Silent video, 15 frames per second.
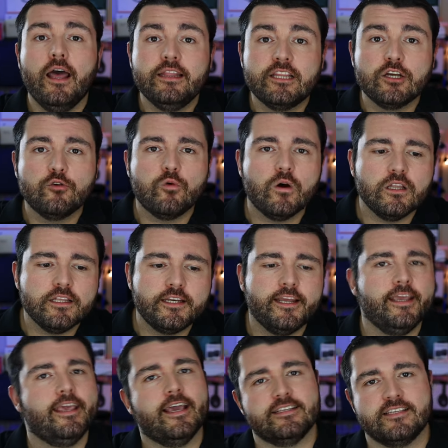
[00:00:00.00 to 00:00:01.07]
The quality,
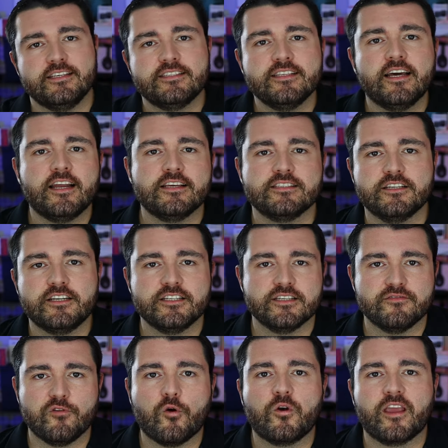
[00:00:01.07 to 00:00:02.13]
yes, it's not as good as a
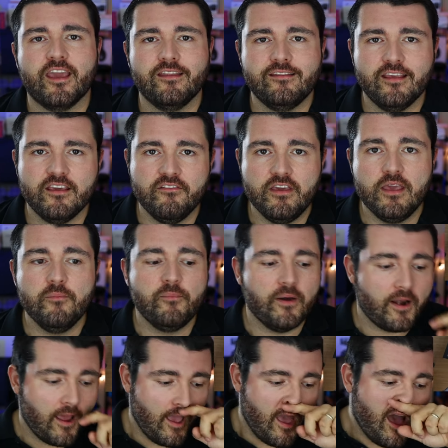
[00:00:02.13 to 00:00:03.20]
four K T V,
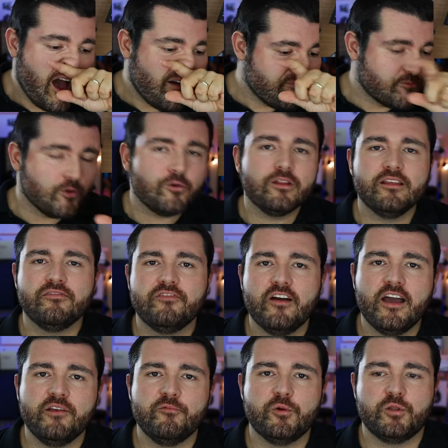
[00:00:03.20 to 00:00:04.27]
but I'm totally
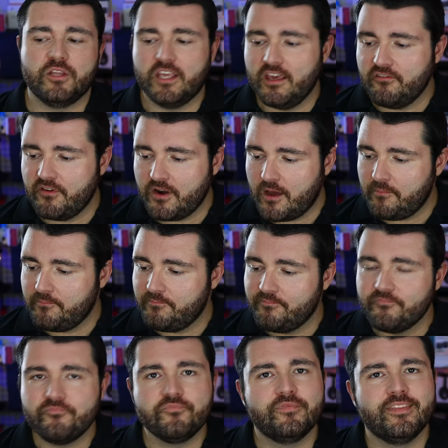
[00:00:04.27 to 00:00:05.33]
fine with giving up
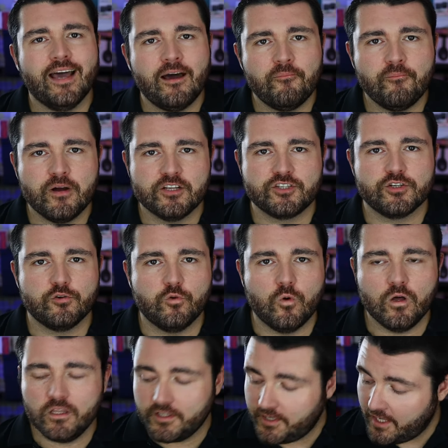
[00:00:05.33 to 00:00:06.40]
that much
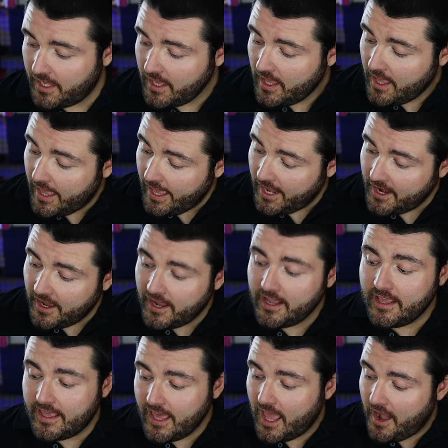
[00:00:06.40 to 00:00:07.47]
quality, and I
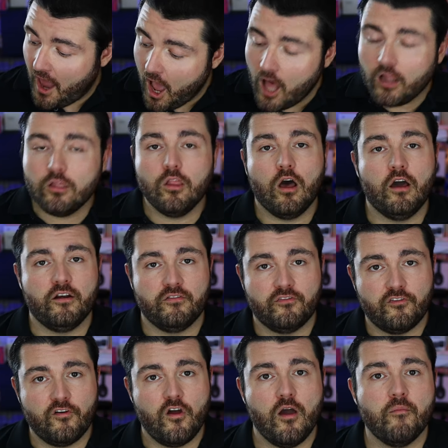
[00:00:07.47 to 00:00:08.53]
get a lot
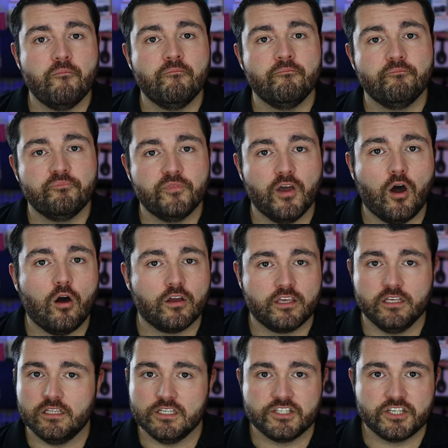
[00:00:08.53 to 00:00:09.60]
from the
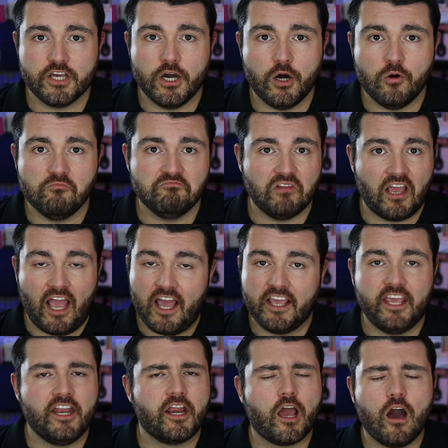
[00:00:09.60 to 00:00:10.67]
Oculus Go. Like, I
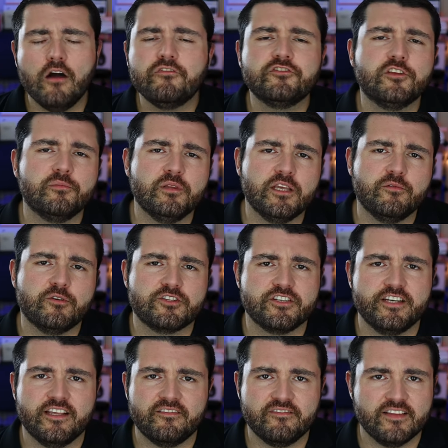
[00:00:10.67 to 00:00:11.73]
can comfortably watch a
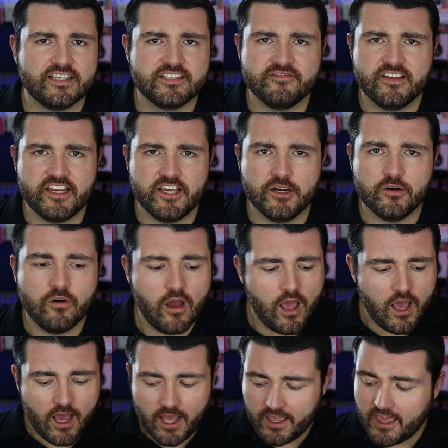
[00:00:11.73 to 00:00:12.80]
Netflix video,
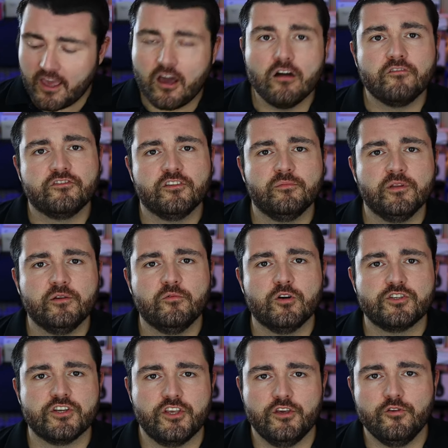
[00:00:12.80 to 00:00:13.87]
I can comfortably
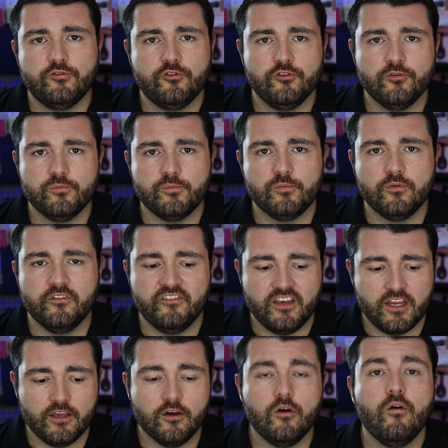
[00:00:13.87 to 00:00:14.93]
watch a YouTube
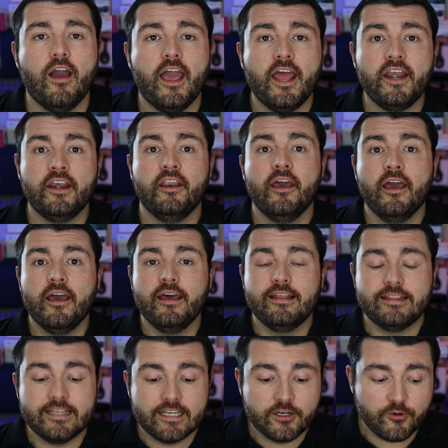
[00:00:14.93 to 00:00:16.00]
video, and
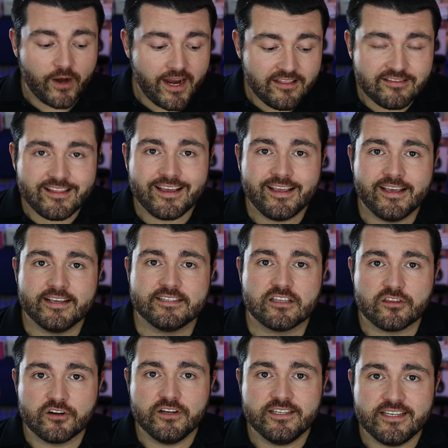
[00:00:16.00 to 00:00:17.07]
the great thing is
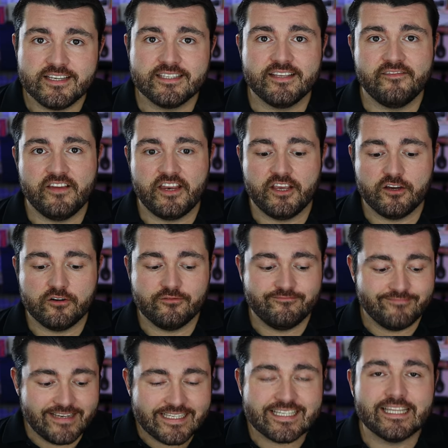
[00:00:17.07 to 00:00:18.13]
three sixty video
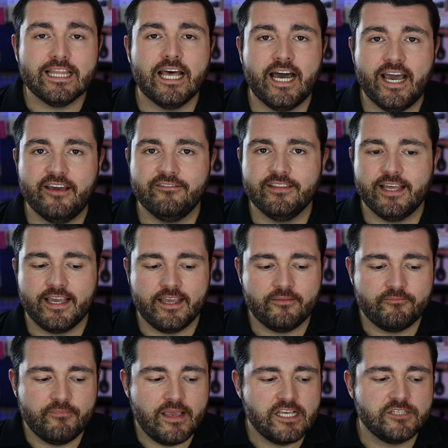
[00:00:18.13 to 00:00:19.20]
is alive. Like,
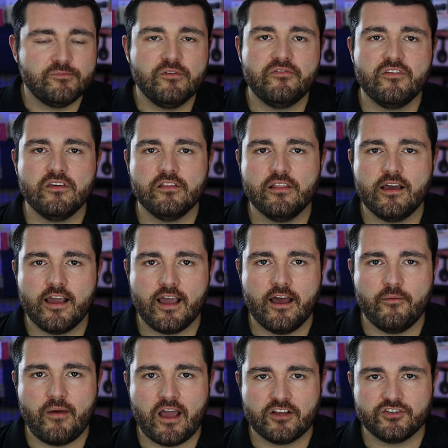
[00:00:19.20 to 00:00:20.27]
it makes me feel like
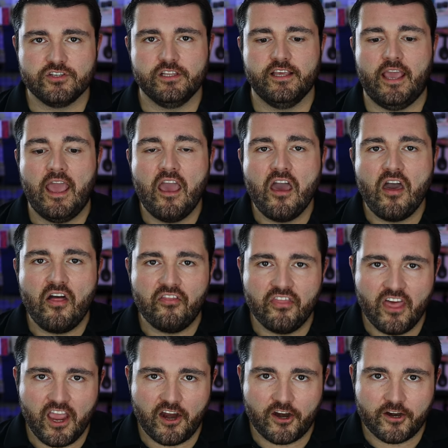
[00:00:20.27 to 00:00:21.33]
I'm actually
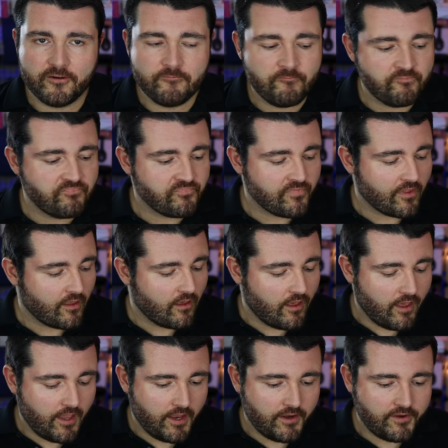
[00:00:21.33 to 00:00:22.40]
there.
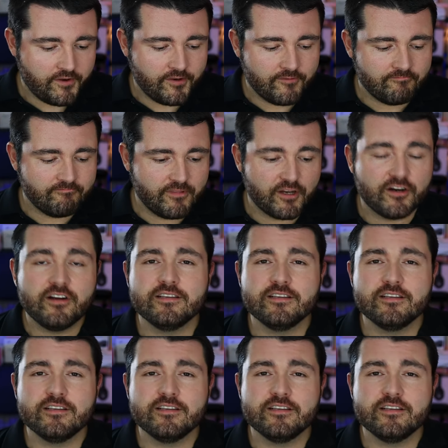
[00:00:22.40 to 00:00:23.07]
And there